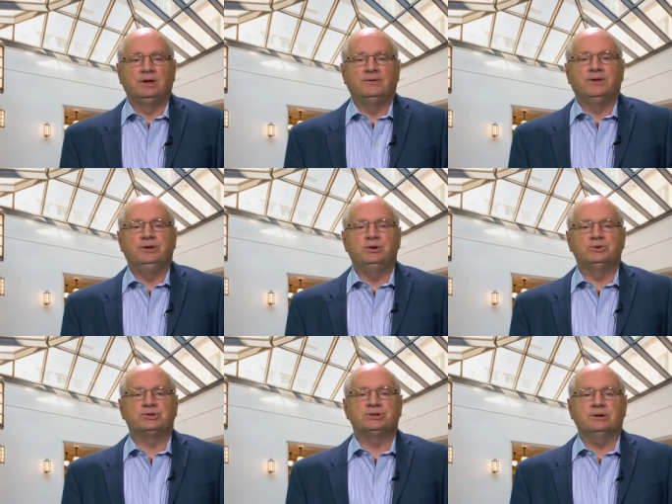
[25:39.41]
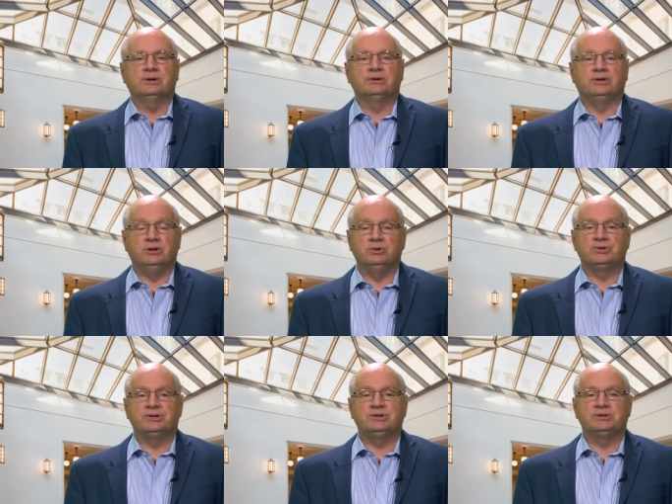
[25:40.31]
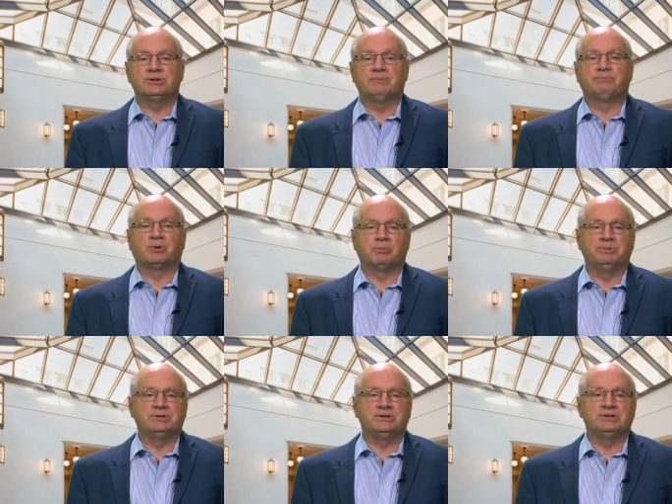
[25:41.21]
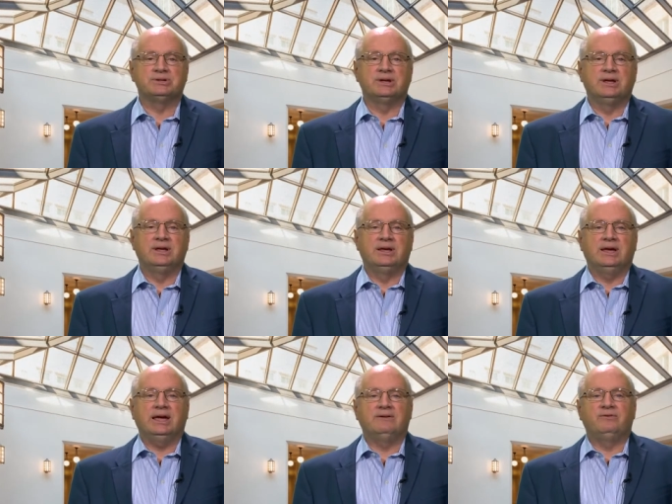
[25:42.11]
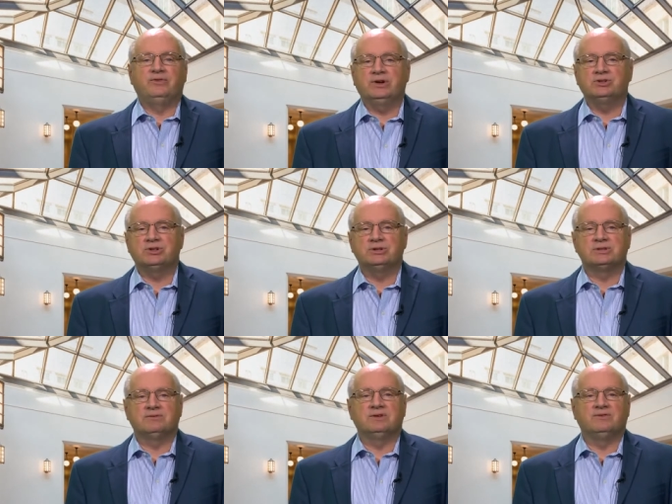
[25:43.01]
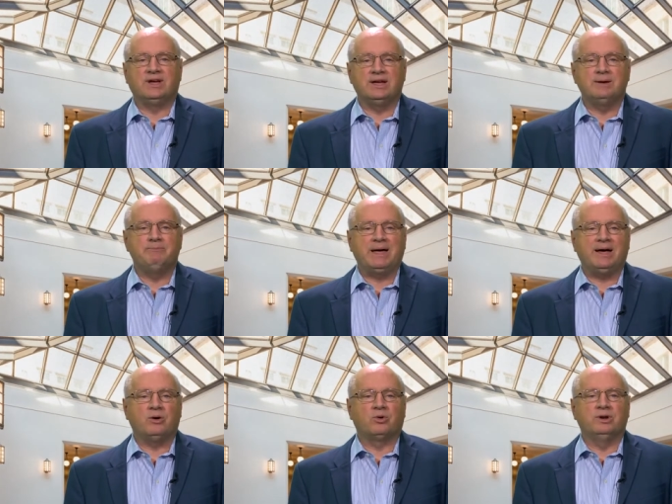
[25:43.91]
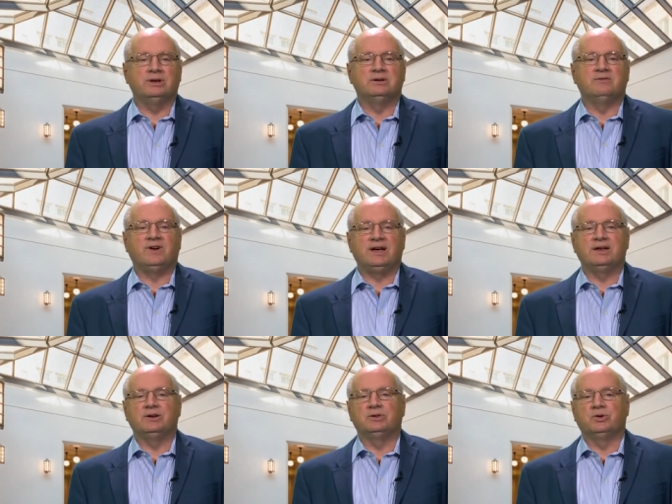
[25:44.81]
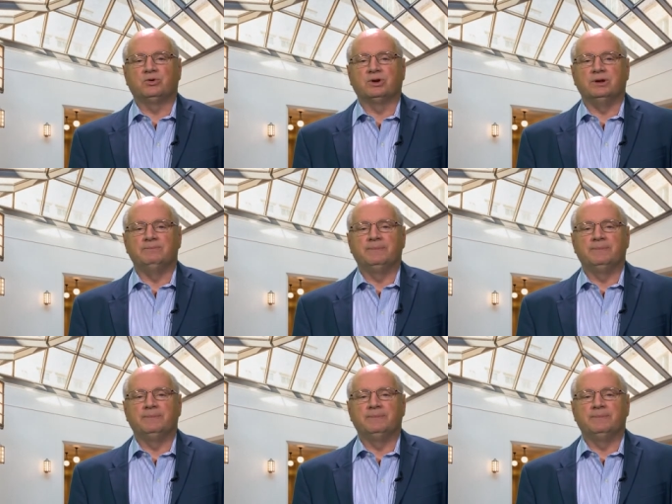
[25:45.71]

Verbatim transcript: the use, the uses, purposes, and functions of divine power and divine glory